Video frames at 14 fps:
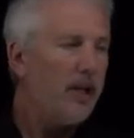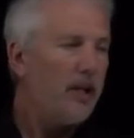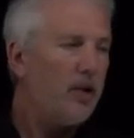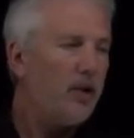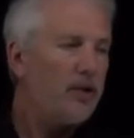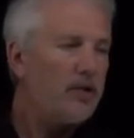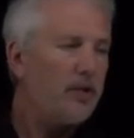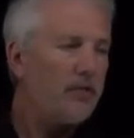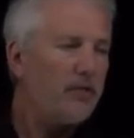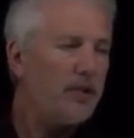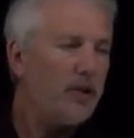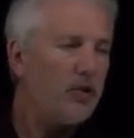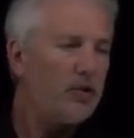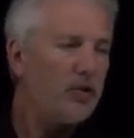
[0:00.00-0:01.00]
units of
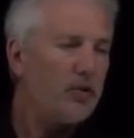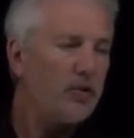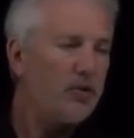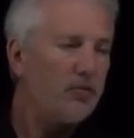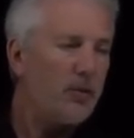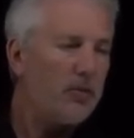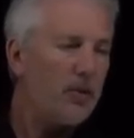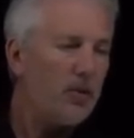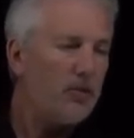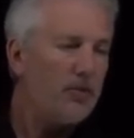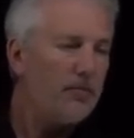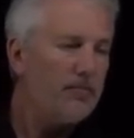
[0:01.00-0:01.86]
kilojoules per mole,